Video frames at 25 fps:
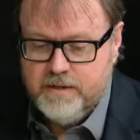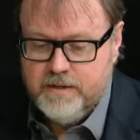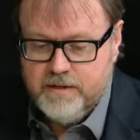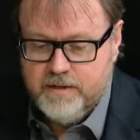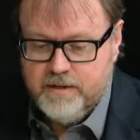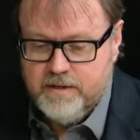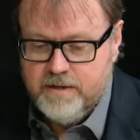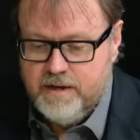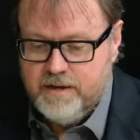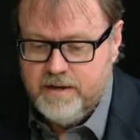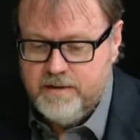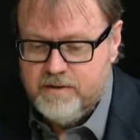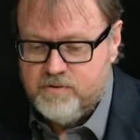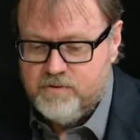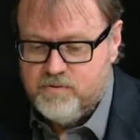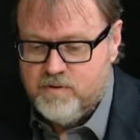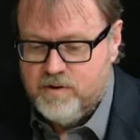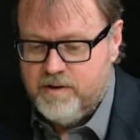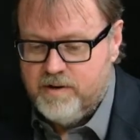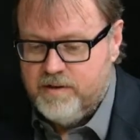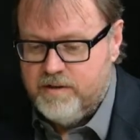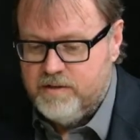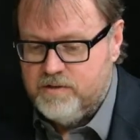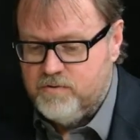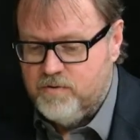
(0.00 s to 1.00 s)
Oh, that's
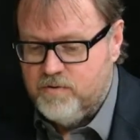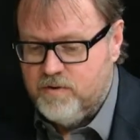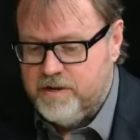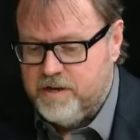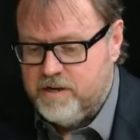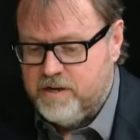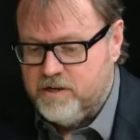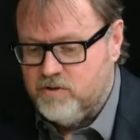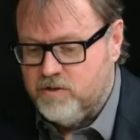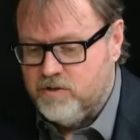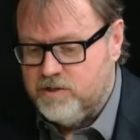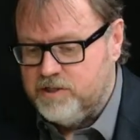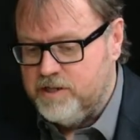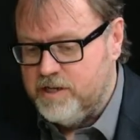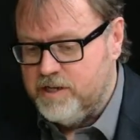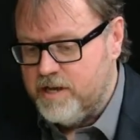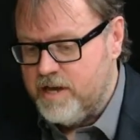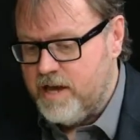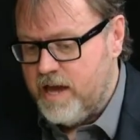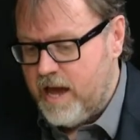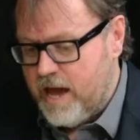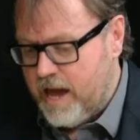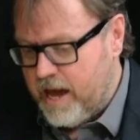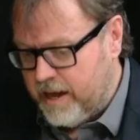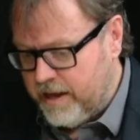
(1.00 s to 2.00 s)
really
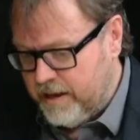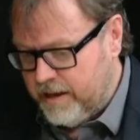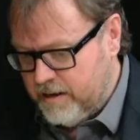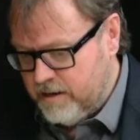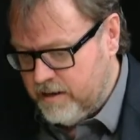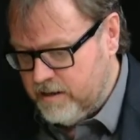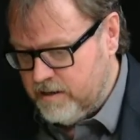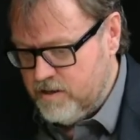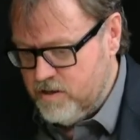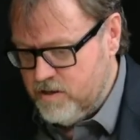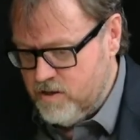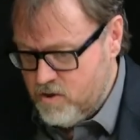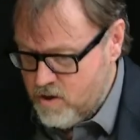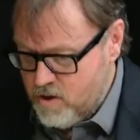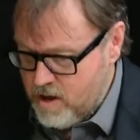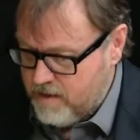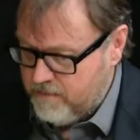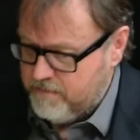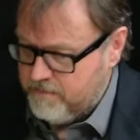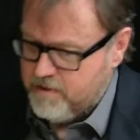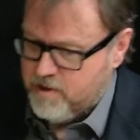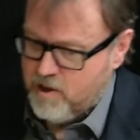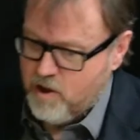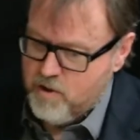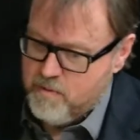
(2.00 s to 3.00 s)
interesting. And you have
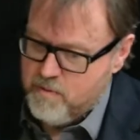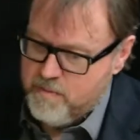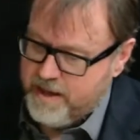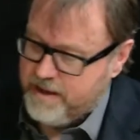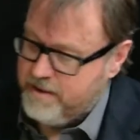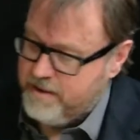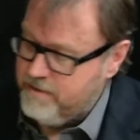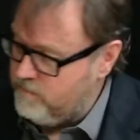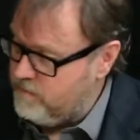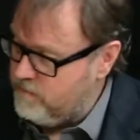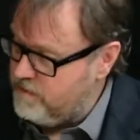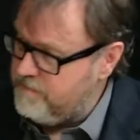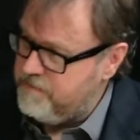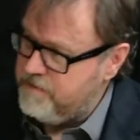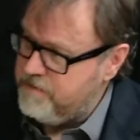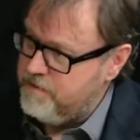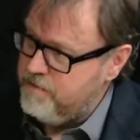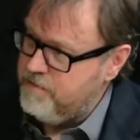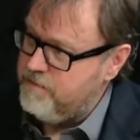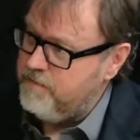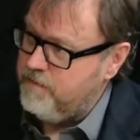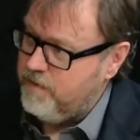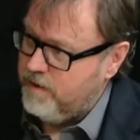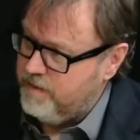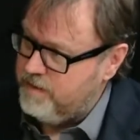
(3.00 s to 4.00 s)
to go back and
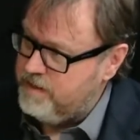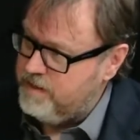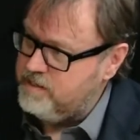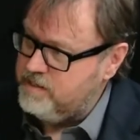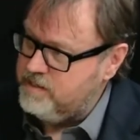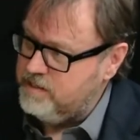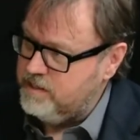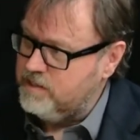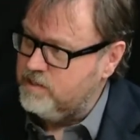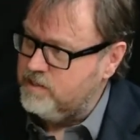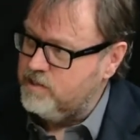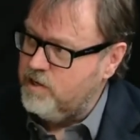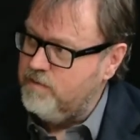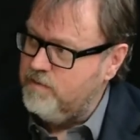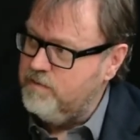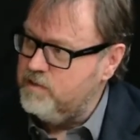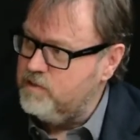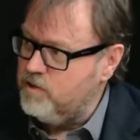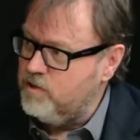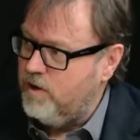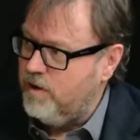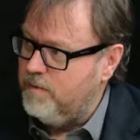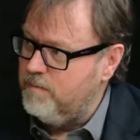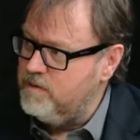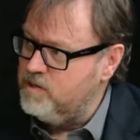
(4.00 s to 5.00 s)
re-verify these things over
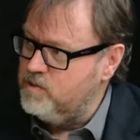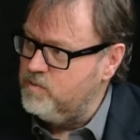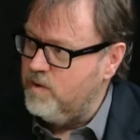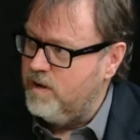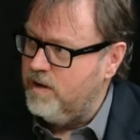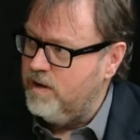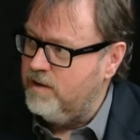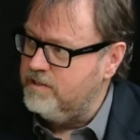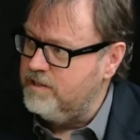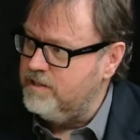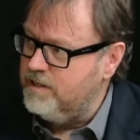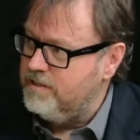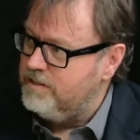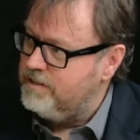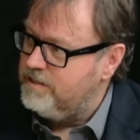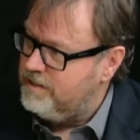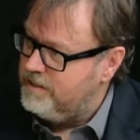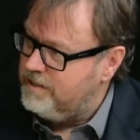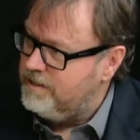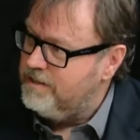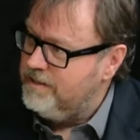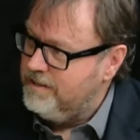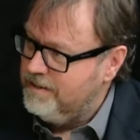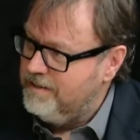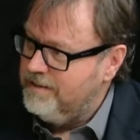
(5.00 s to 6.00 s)
time as well, don't you?